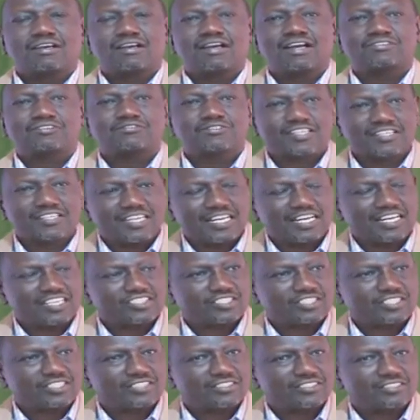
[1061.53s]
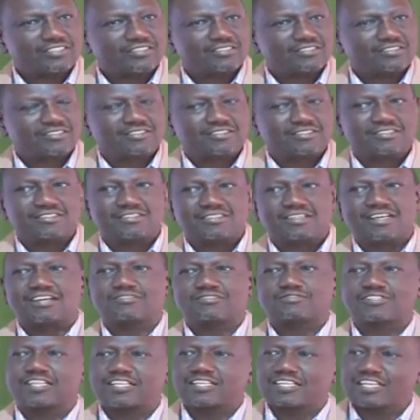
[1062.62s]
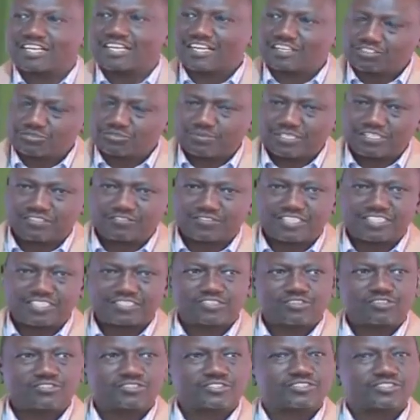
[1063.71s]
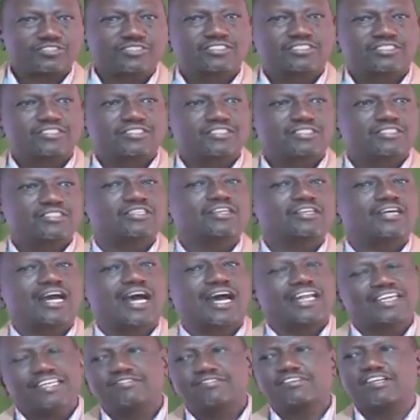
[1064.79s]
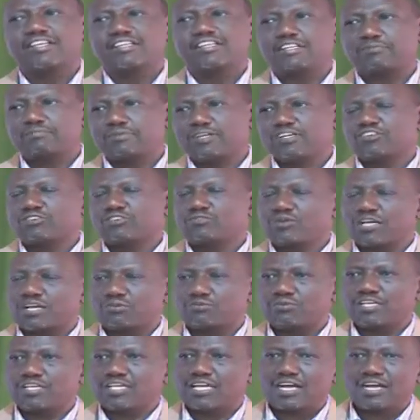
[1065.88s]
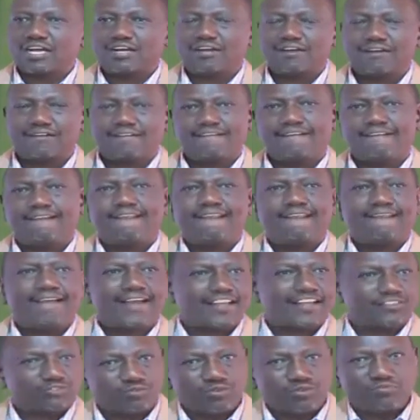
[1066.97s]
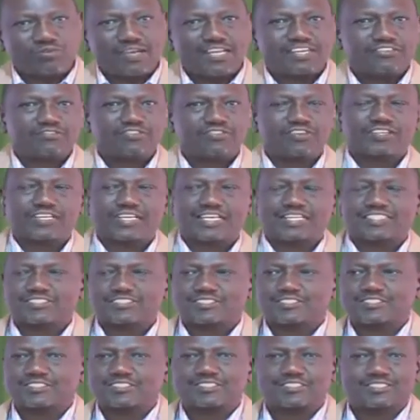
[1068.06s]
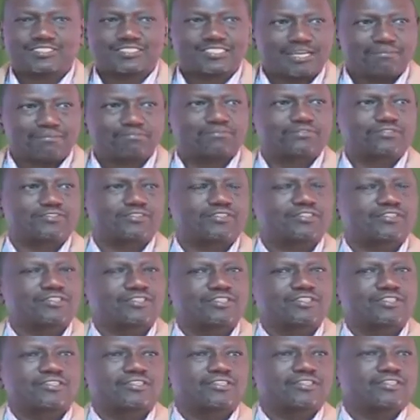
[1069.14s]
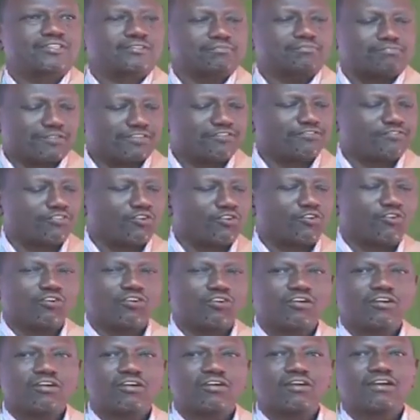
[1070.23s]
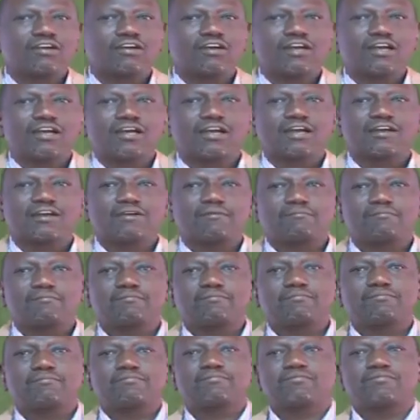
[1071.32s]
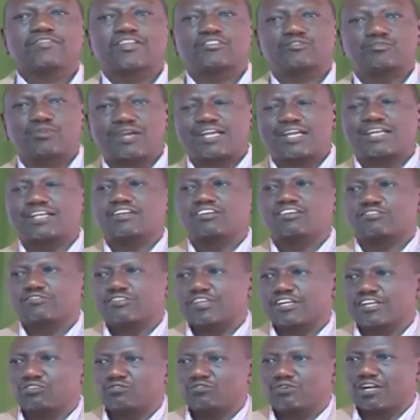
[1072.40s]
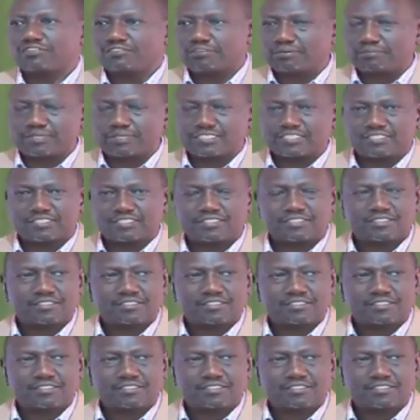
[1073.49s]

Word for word: after the election, after the announcement of the results, and even in the period where we are as we wait for the next steps before um, the swearing in of the new government.